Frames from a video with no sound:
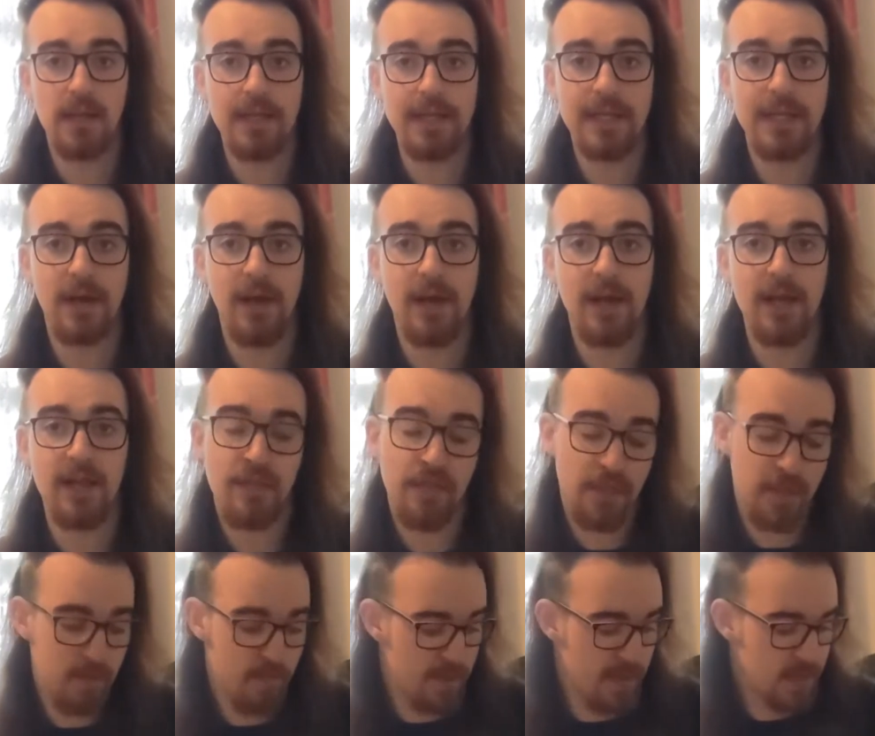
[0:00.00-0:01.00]
9th,
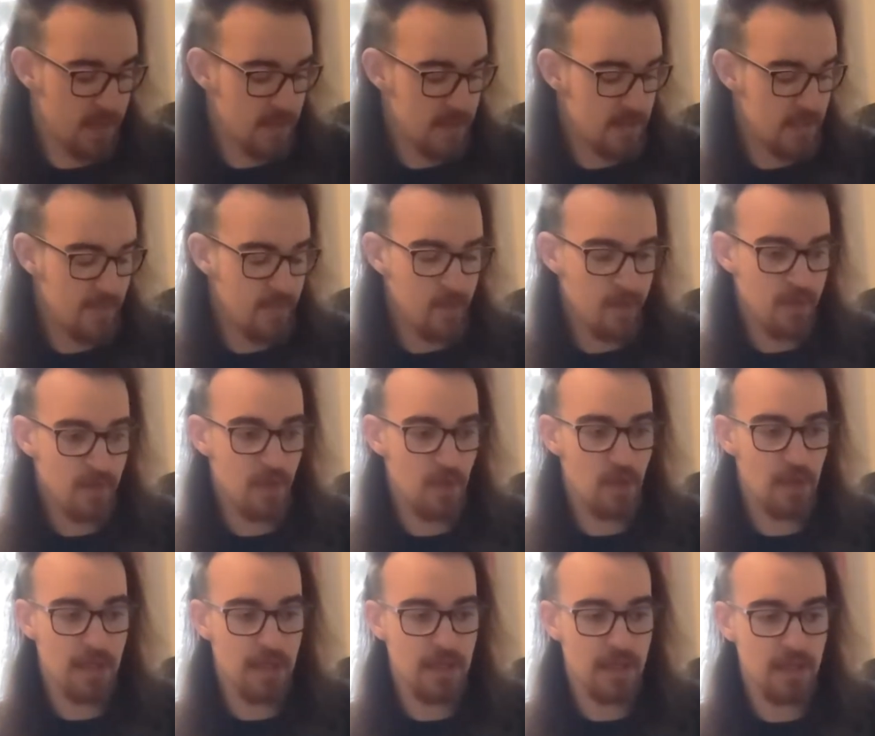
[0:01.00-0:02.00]
then back to 7th. So
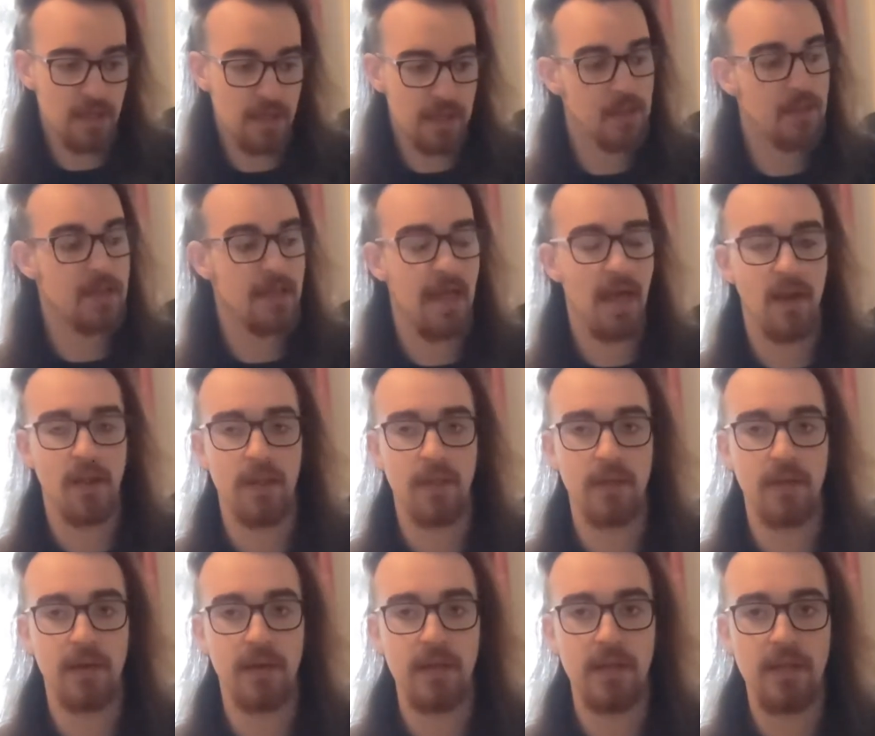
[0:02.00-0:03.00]
you hit it down on
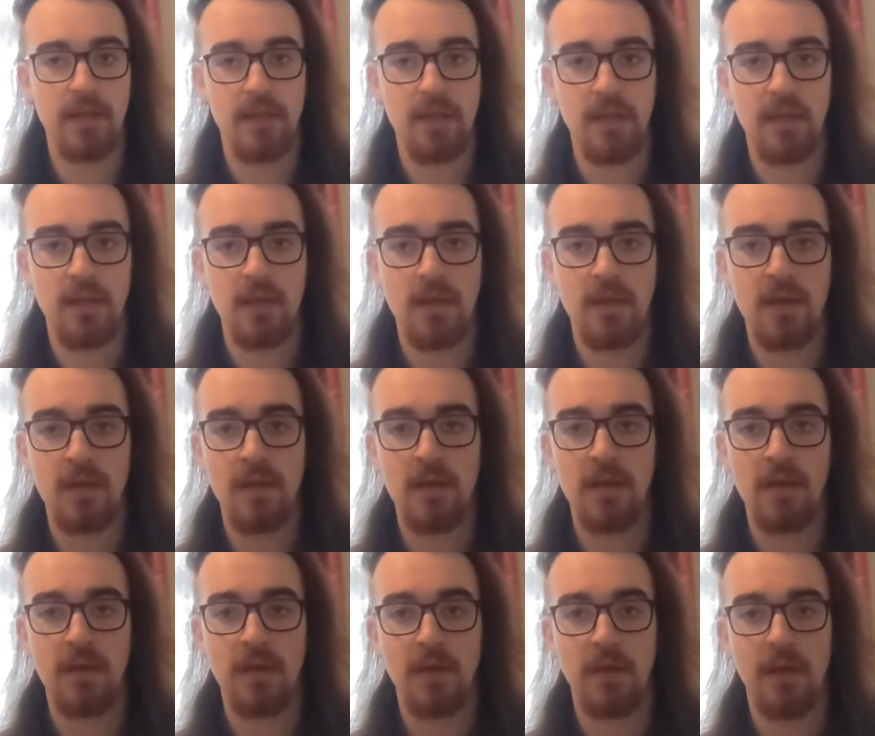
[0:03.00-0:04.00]
the 9th,
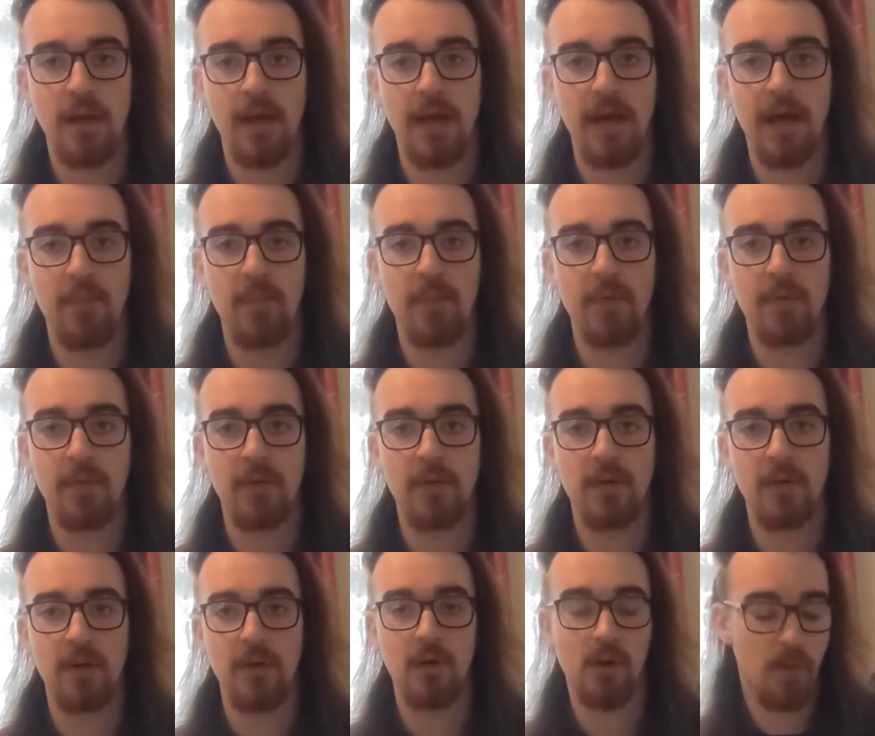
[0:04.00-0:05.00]
up
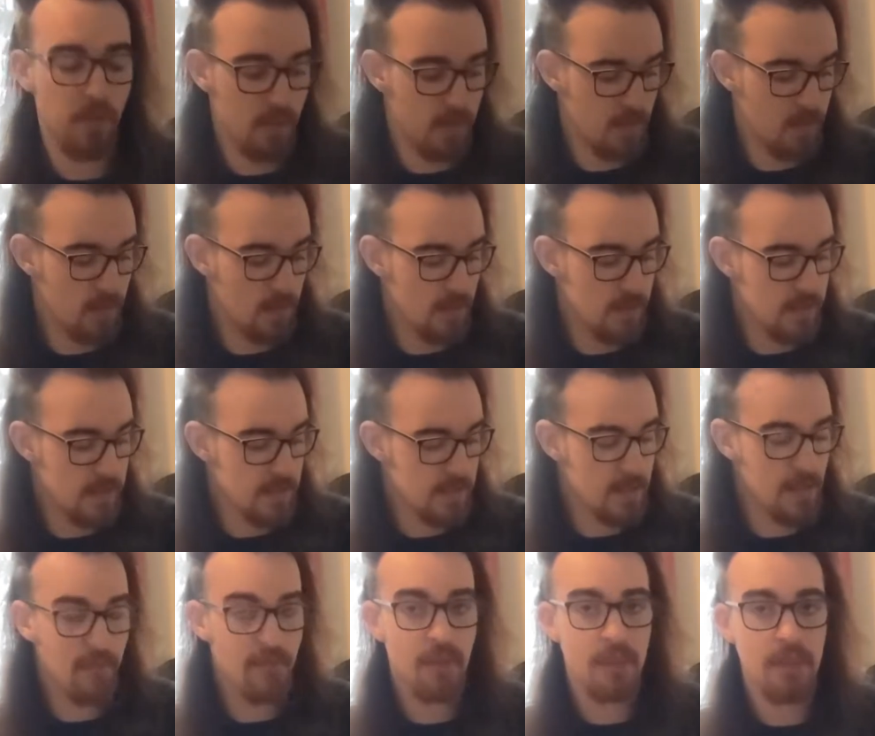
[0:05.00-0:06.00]
on the
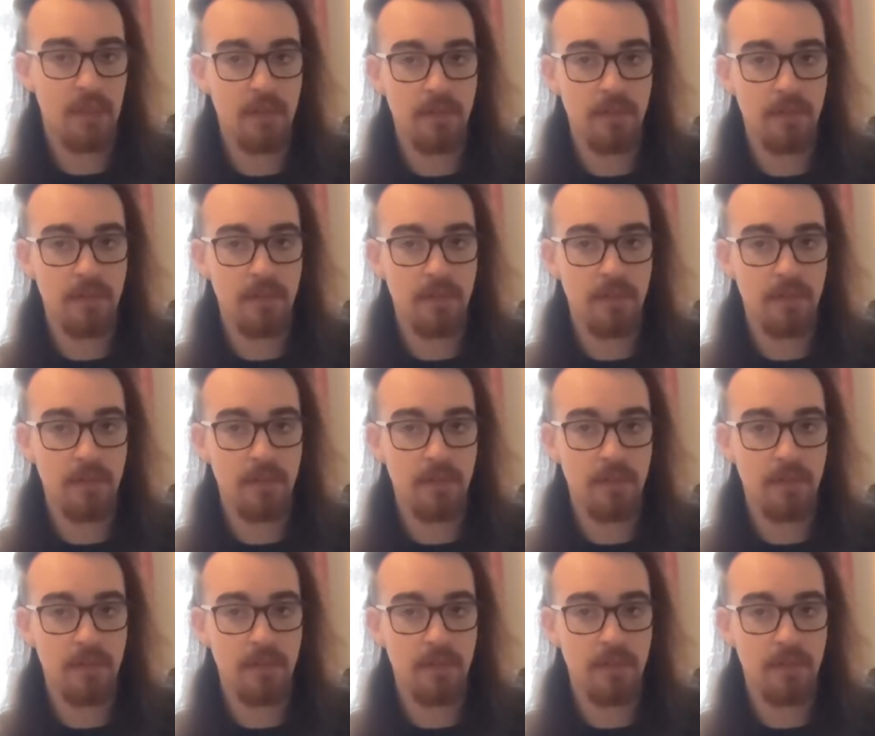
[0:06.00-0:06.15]
7th,